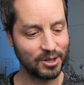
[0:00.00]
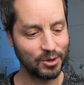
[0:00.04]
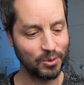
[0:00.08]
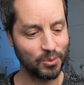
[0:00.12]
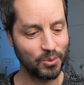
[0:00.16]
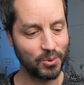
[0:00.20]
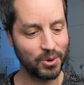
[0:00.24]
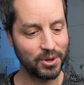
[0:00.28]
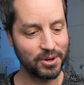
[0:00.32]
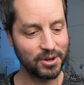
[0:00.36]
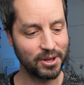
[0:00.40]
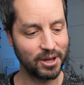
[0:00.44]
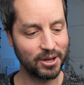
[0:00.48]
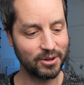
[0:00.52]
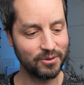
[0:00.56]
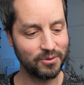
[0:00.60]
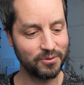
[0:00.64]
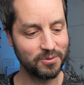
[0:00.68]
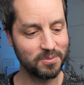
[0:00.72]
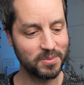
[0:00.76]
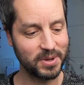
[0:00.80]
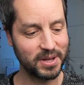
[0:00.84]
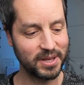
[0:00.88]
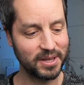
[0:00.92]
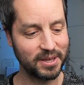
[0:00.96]
one of
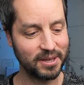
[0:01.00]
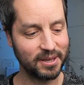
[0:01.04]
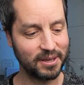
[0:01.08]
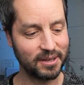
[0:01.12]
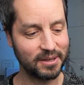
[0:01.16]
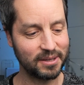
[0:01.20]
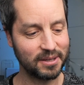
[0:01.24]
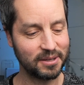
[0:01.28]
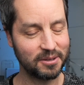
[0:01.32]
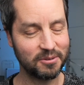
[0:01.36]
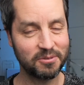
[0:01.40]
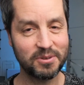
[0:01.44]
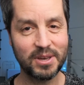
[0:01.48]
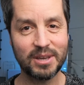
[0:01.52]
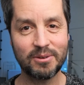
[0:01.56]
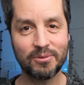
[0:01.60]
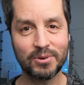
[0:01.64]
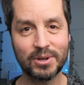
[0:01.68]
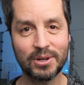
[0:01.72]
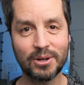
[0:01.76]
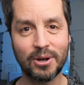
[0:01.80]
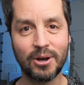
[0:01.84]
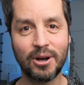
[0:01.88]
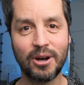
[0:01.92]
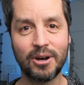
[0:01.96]
my
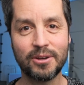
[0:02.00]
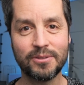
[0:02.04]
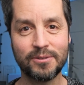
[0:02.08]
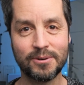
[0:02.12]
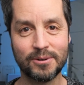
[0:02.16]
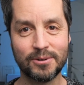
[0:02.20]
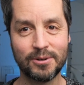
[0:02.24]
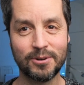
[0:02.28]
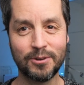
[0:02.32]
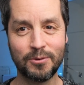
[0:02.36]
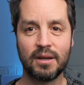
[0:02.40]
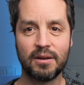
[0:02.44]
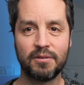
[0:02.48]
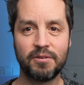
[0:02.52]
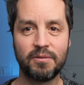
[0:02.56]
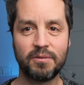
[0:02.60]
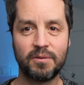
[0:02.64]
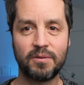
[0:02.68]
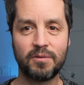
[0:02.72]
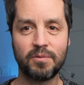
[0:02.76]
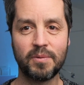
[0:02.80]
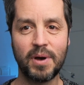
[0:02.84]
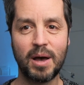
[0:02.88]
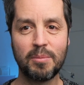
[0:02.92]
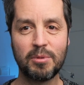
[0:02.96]
favorite authors,
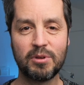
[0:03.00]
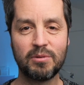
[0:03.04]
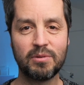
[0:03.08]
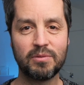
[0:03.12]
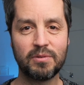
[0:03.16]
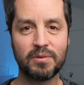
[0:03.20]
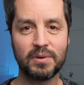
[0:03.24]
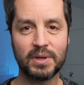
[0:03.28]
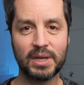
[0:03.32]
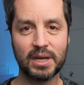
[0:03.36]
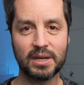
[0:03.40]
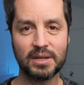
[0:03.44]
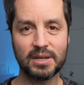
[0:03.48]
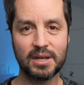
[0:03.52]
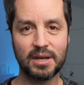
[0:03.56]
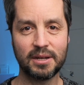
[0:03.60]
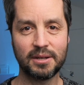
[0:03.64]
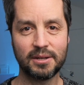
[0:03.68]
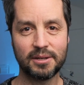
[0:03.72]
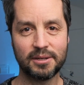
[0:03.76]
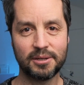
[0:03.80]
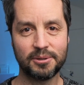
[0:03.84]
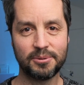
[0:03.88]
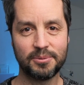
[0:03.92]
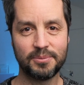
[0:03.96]
Swami
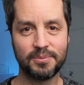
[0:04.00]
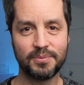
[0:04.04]
Vivekananda.